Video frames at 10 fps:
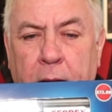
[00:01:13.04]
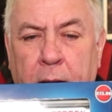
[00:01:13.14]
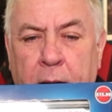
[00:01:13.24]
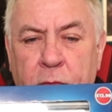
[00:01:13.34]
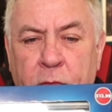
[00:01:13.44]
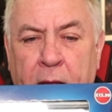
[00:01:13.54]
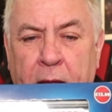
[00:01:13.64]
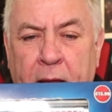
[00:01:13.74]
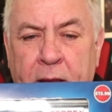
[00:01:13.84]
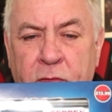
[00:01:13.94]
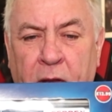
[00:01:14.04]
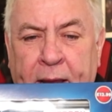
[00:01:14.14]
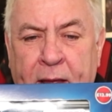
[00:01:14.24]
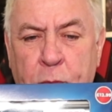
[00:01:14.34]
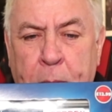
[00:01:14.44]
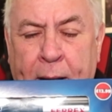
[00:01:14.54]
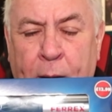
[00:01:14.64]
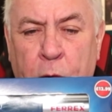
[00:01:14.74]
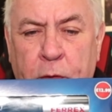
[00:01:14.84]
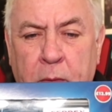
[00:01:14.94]
it's there, it's gas
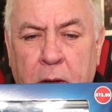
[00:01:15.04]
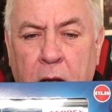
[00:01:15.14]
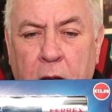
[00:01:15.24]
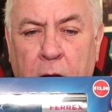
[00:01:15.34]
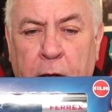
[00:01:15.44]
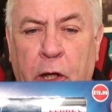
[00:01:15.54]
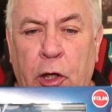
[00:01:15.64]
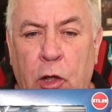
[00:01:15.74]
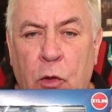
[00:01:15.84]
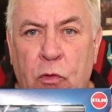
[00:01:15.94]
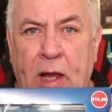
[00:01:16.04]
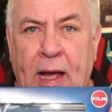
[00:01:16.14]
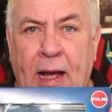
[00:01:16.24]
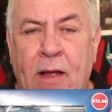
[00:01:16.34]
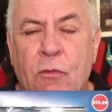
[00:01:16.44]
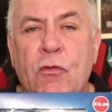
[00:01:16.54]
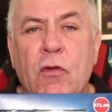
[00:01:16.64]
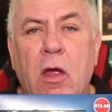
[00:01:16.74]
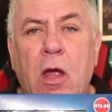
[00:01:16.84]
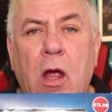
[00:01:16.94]
powered, and you can use it as
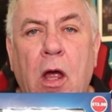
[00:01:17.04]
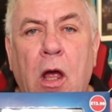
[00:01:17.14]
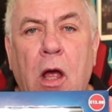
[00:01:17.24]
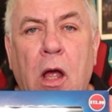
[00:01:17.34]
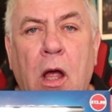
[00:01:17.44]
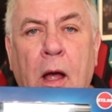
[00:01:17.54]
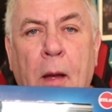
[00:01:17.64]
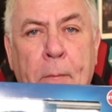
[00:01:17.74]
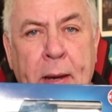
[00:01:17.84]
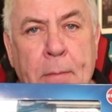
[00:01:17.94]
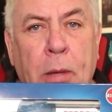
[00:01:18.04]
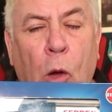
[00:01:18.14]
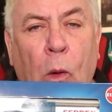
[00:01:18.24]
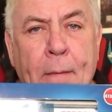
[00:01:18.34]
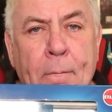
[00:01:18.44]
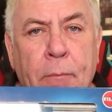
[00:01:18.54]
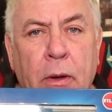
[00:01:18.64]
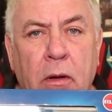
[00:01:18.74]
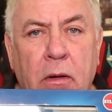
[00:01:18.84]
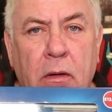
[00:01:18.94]
a mini blow lamp
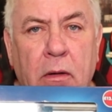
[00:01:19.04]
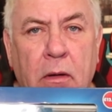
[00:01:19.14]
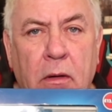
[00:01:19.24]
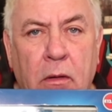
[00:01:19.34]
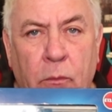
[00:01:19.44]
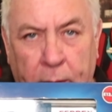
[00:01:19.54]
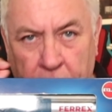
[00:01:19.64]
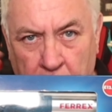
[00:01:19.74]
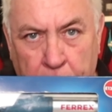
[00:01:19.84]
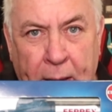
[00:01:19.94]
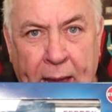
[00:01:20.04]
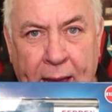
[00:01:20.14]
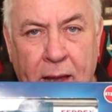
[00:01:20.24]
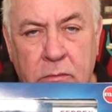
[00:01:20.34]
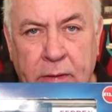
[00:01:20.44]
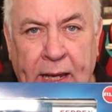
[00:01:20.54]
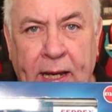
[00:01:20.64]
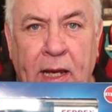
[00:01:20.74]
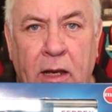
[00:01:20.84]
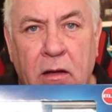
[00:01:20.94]
with a bare
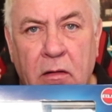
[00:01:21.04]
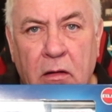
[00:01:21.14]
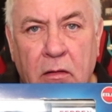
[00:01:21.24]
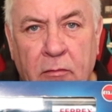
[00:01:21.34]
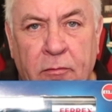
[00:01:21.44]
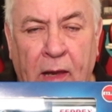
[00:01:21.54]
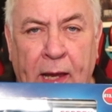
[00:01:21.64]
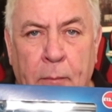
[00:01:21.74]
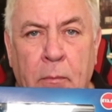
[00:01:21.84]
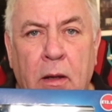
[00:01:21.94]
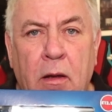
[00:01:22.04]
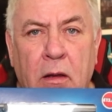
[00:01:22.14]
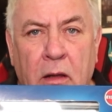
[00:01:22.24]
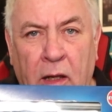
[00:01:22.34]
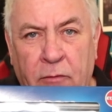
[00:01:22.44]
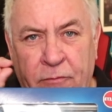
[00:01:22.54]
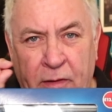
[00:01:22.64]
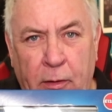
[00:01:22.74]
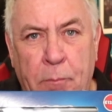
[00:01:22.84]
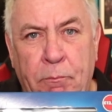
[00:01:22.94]
naked flame, like a
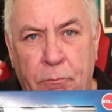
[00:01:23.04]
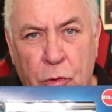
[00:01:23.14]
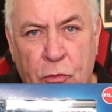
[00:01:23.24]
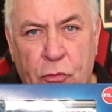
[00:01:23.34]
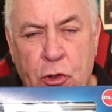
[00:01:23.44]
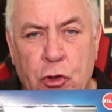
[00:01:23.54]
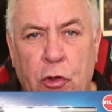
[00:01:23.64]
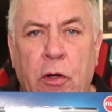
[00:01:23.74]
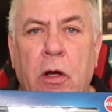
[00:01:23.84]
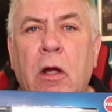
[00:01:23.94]
very precision